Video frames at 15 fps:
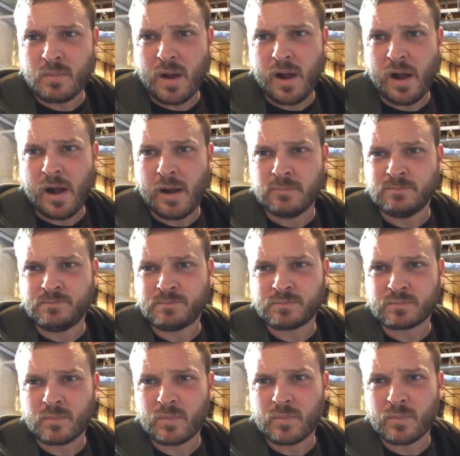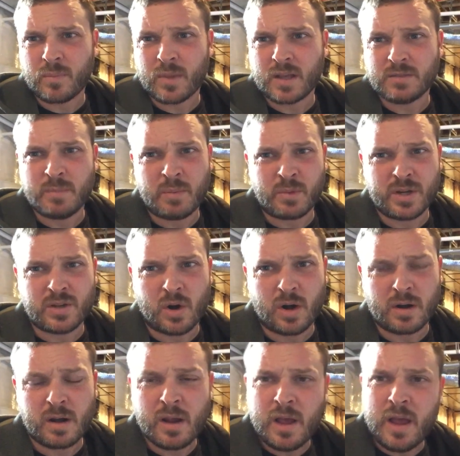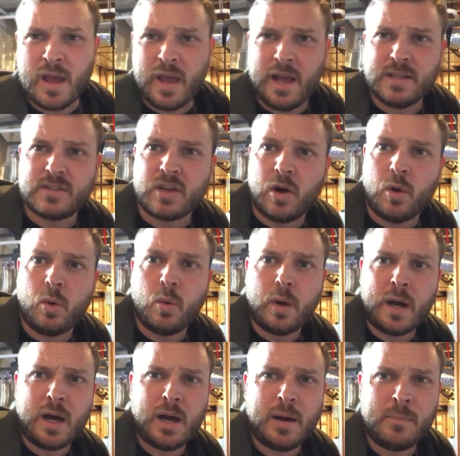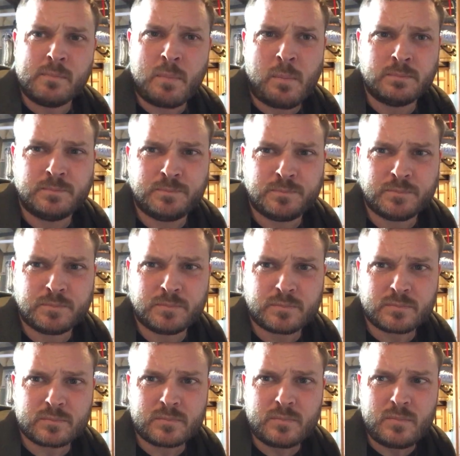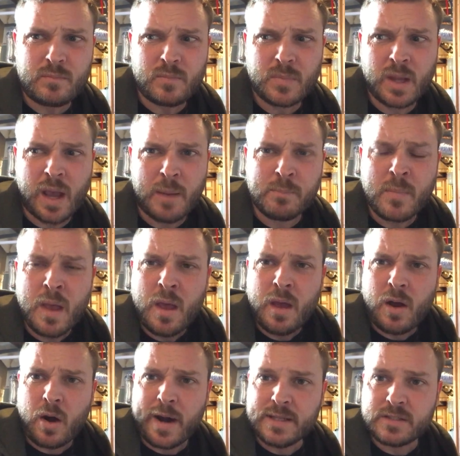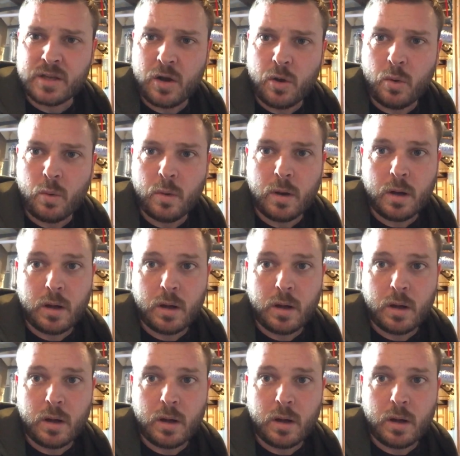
Because um, memory's hard. And so, um, yeah. All right. So